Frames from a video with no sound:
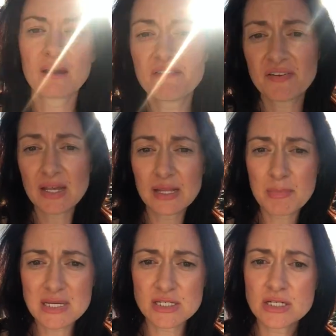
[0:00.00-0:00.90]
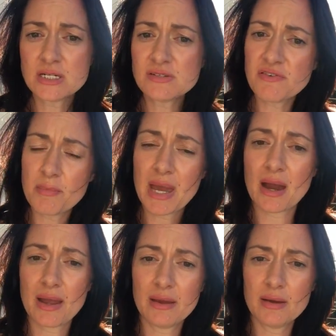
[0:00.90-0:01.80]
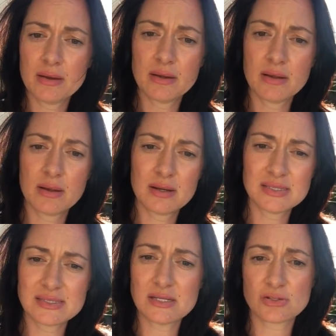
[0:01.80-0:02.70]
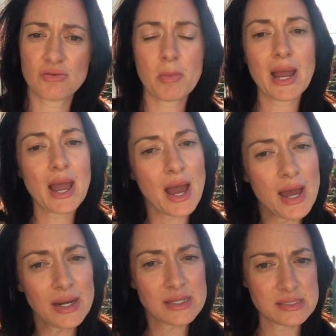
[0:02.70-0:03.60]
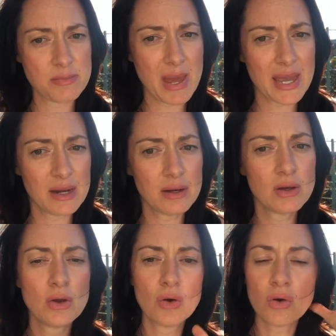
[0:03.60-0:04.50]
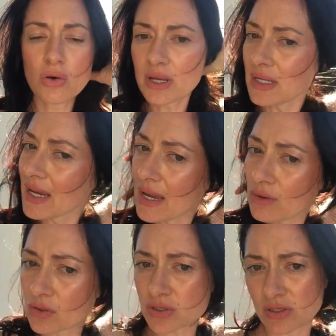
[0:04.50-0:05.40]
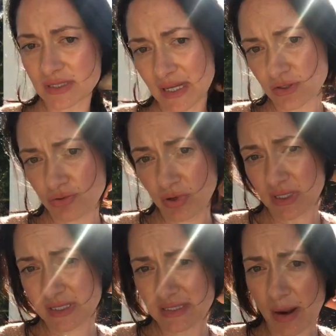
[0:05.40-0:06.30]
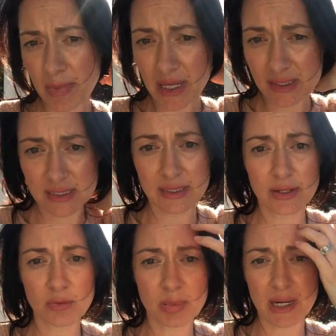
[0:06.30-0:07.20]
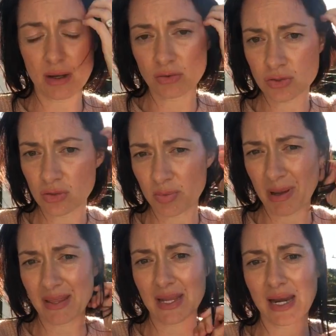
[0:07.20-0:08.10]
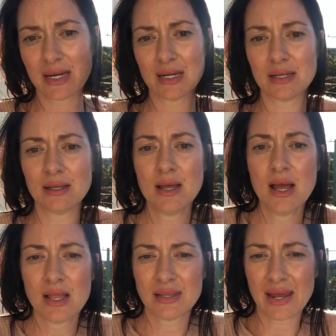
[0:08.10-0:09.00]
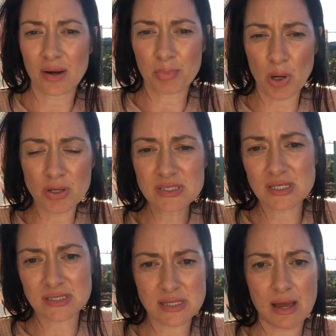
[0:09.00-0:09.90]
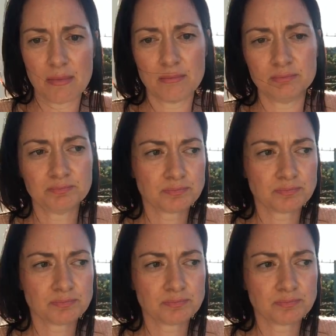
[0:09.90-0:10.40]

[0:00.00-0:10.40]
Feeling messages, for me I sense through my heart is the main organ. You can also sense through your stomach. It's a little bit, I'll talk about that in a later post. It's a